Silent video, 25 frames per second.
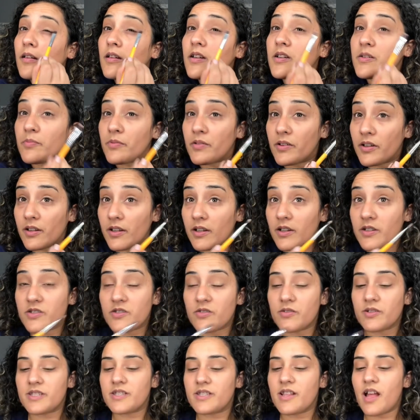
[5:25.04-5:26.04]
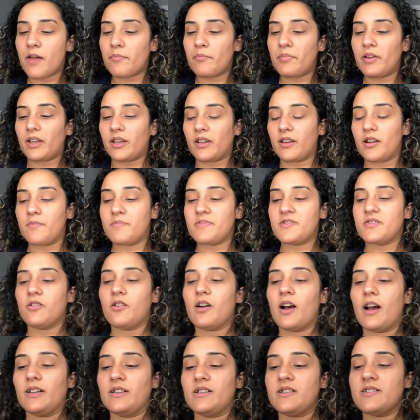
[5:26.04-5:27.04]
and just put it there. So it's not picking up,
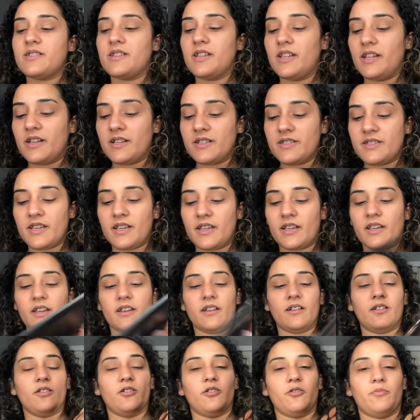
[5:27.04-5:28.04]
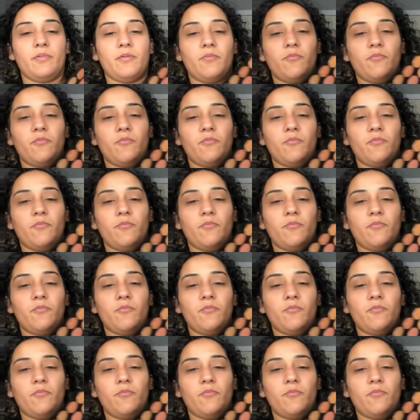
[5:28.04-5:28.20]
so I just need to dig in a little